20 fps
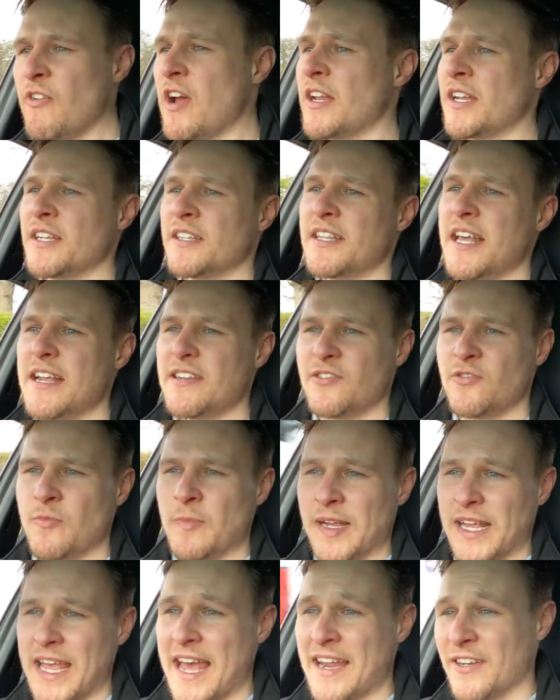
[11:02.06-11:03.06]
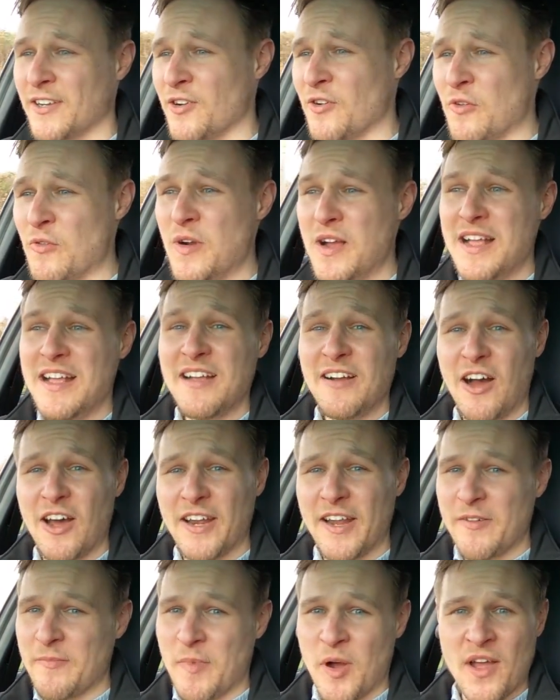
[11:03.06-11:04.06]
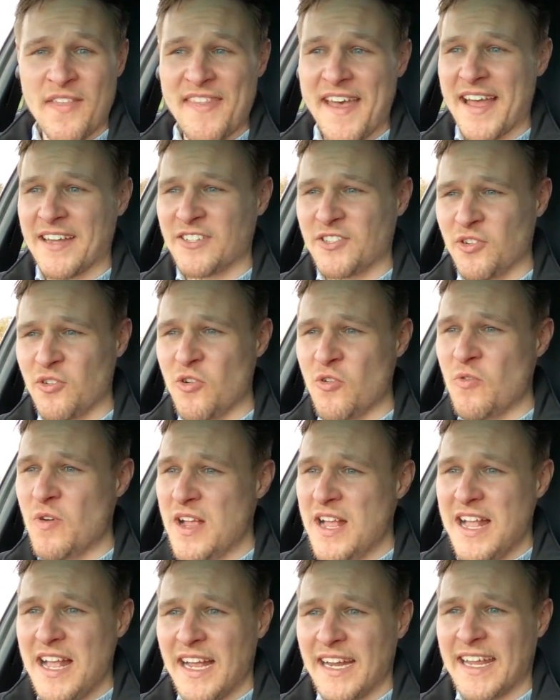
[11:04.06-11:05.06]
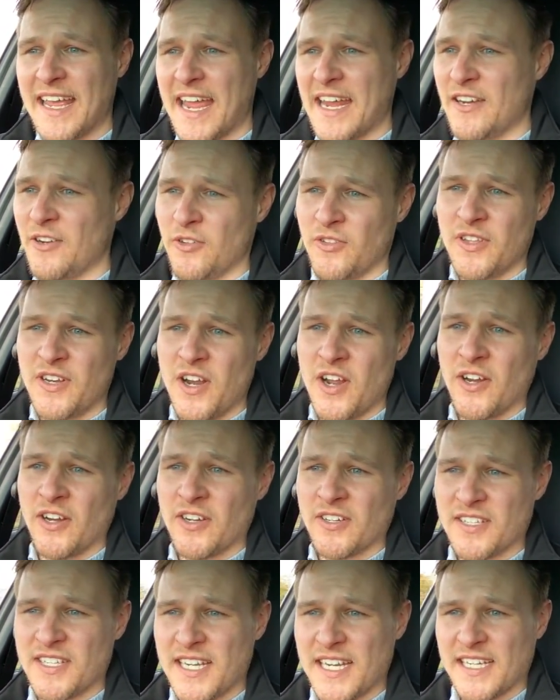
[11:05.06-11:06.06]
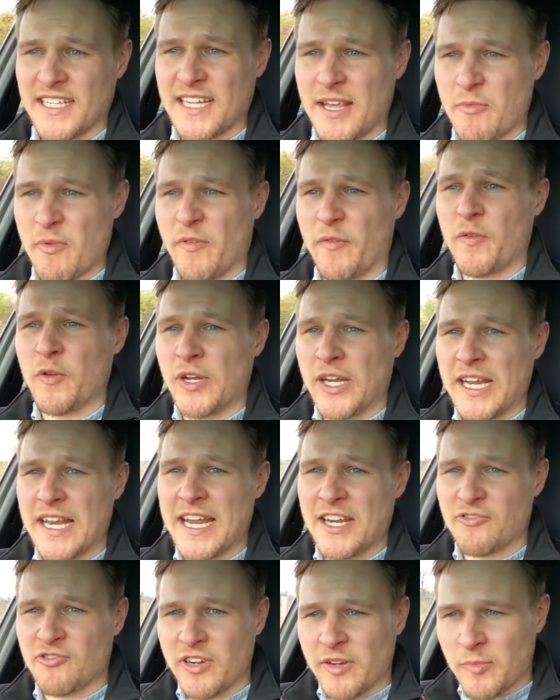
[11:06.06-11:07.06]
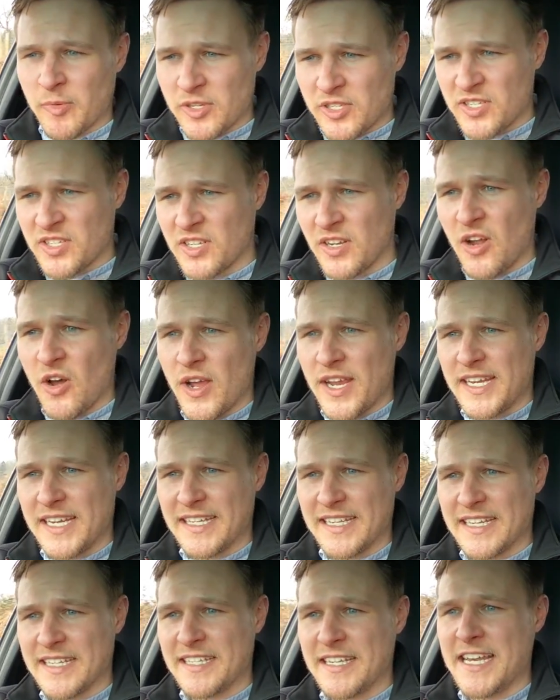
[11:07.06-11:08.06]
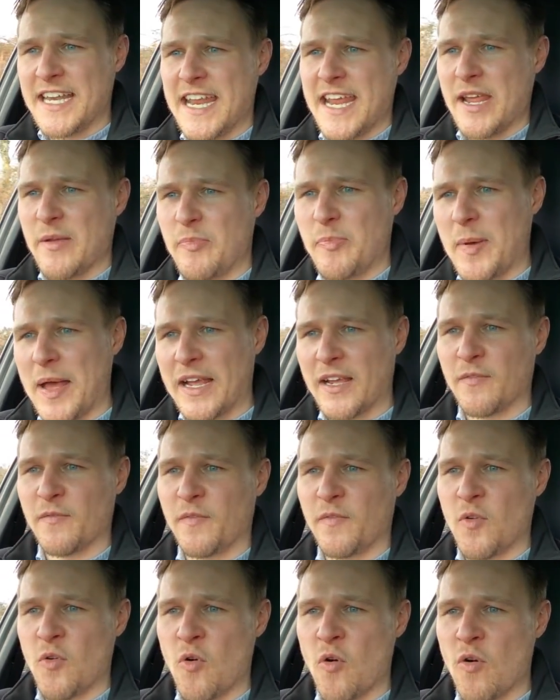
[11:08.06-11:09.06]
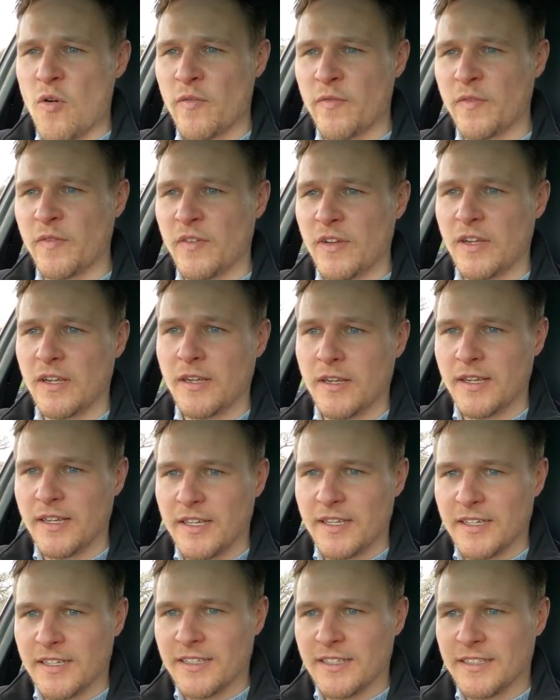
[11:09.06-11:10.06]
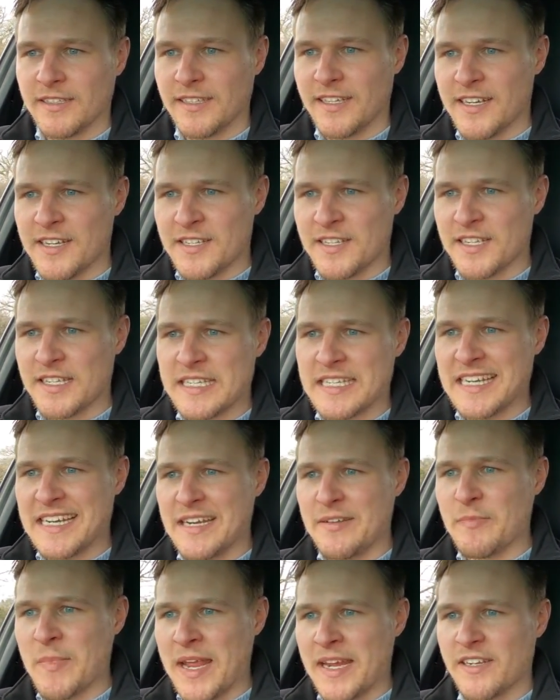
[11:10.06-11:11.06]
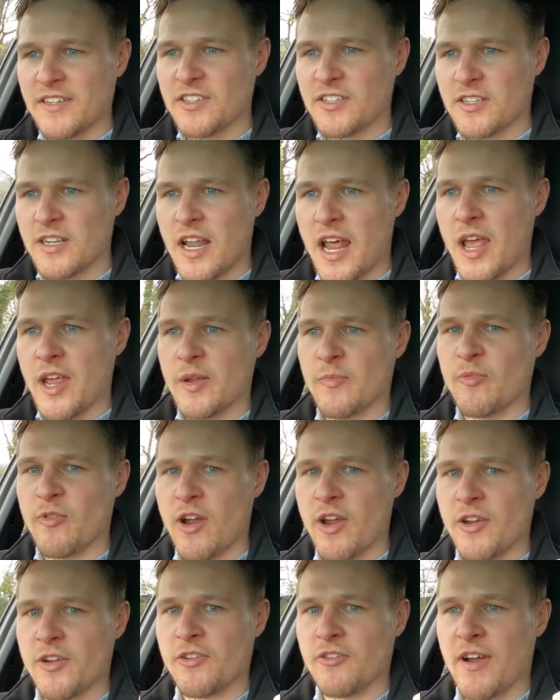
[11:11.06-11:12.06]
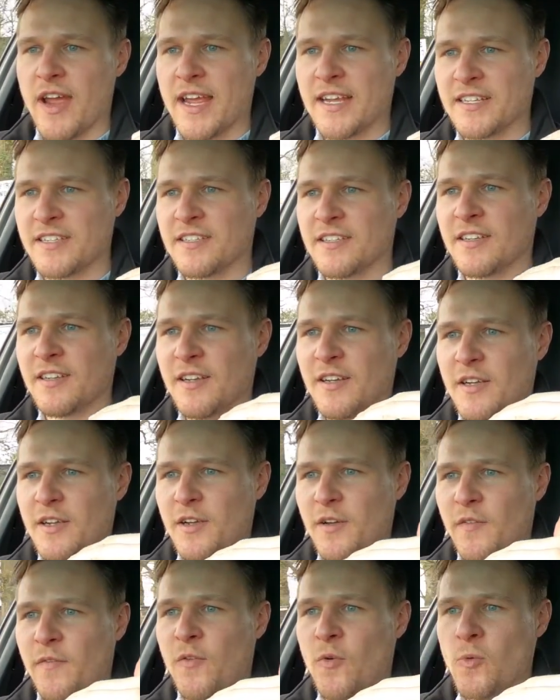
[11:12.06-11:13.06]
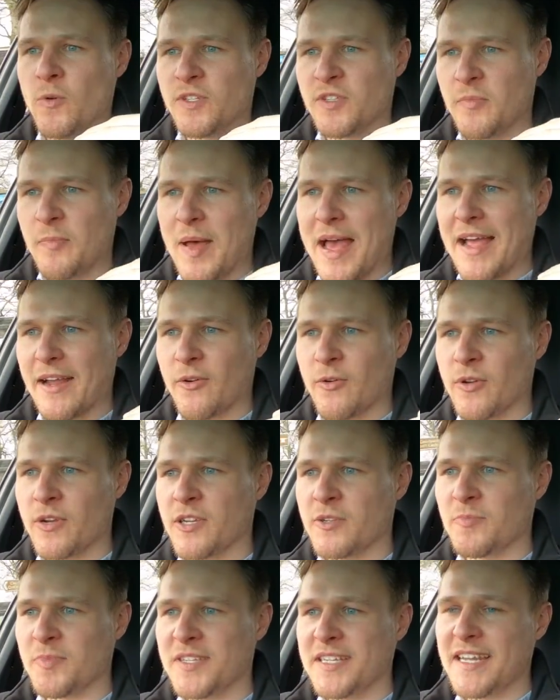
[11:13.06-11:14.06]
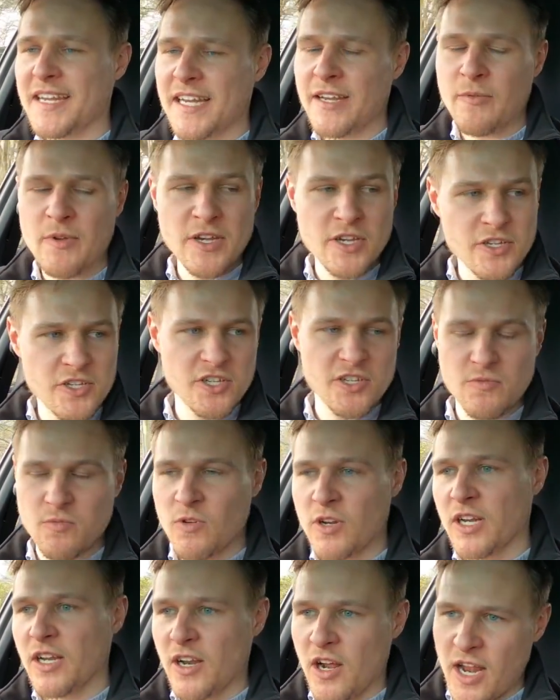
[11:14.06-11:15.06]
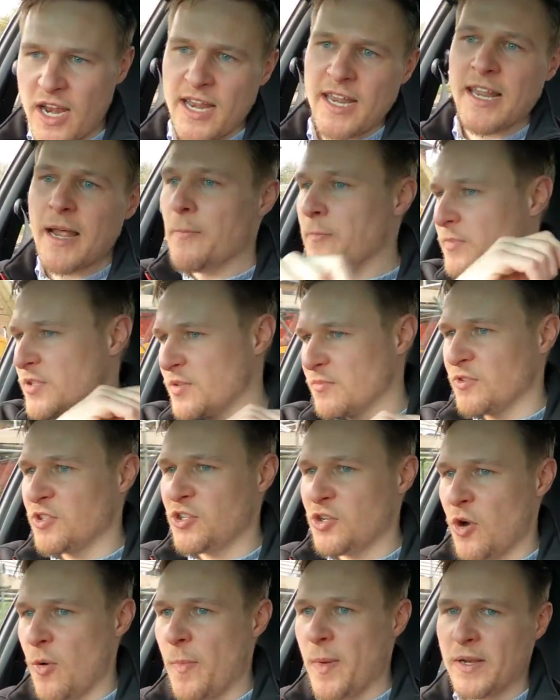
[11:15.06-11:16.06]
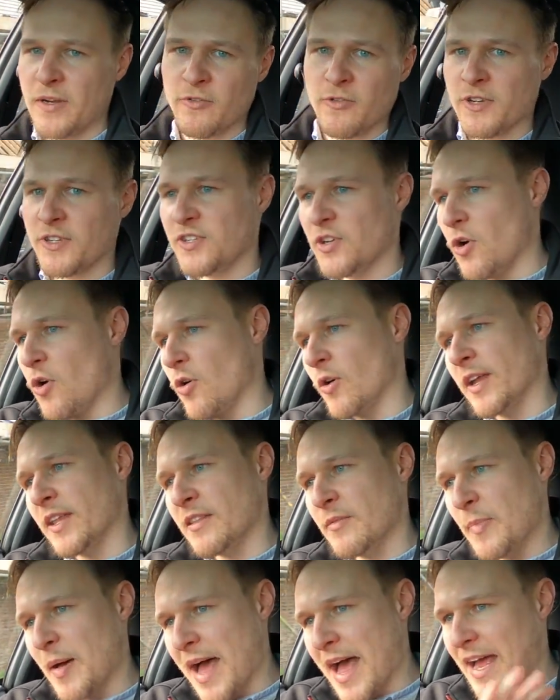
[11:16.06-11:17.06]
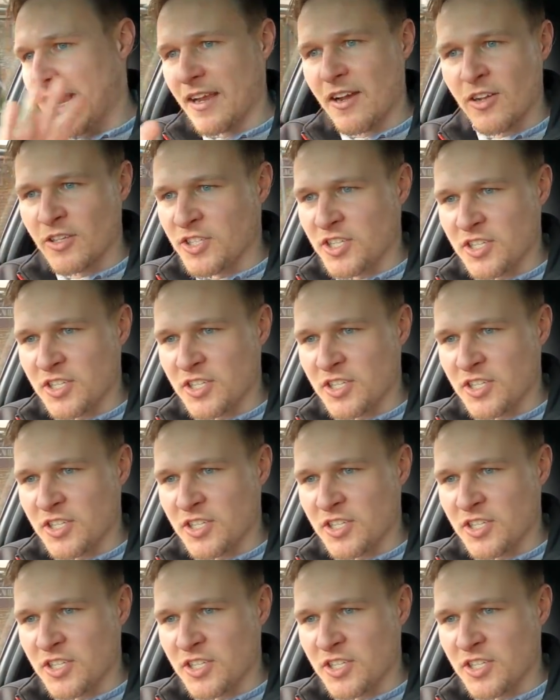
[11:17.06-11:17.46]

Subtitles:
runners, that's all mechanical. I don't mind that at all. Again, on the 996 they were fully electric, but sliding this nib back and forth as the seat makes slow progress forwards and backwards, particularly when you just want to like lump some shopping or a dog in the back,